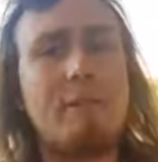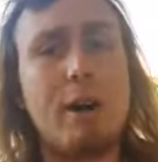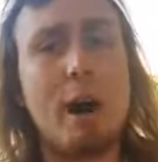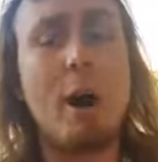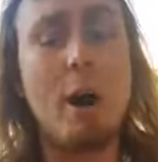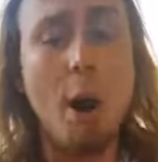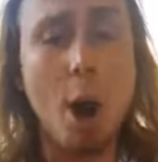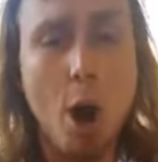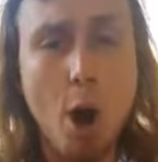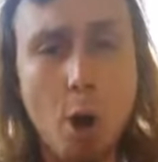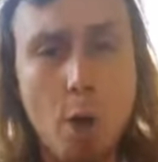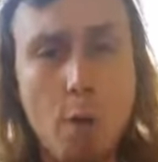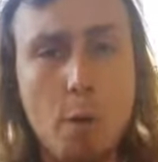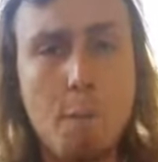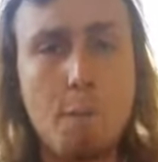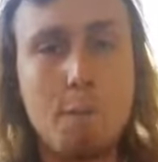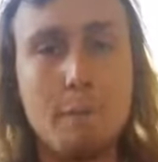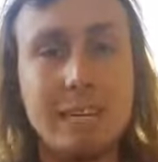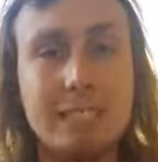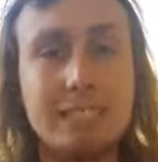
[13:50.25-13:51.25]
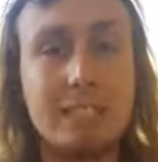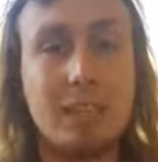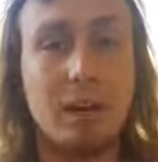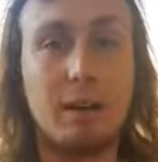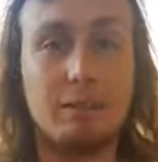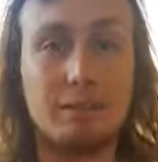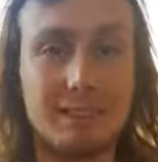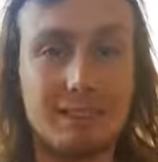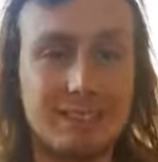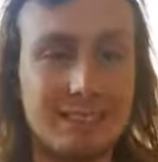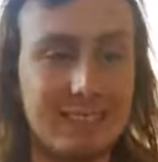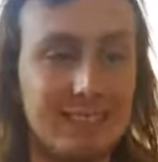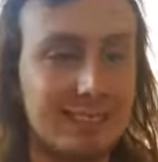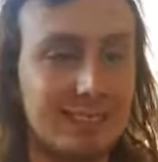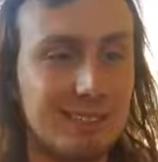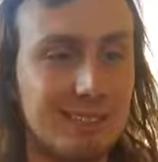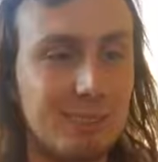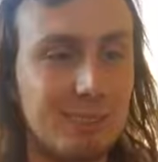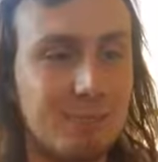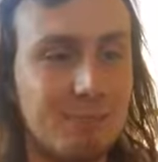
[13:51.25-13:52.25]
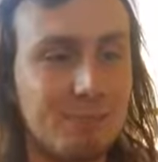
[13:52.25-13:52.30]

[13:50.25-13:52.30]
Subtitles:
our own measure of success.